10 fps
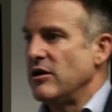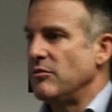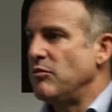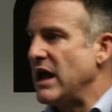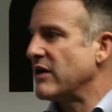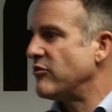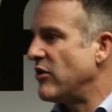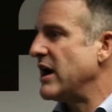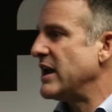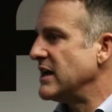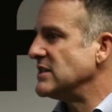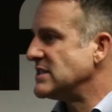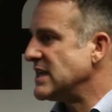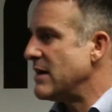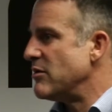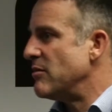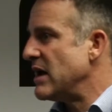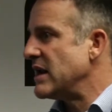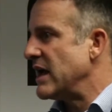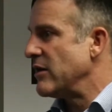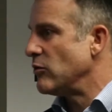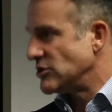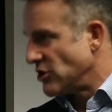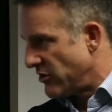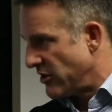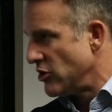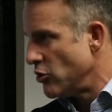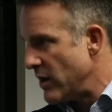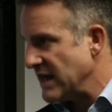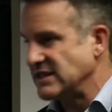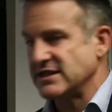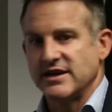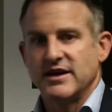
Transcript: Black Friday and Cyber Monday, which are the US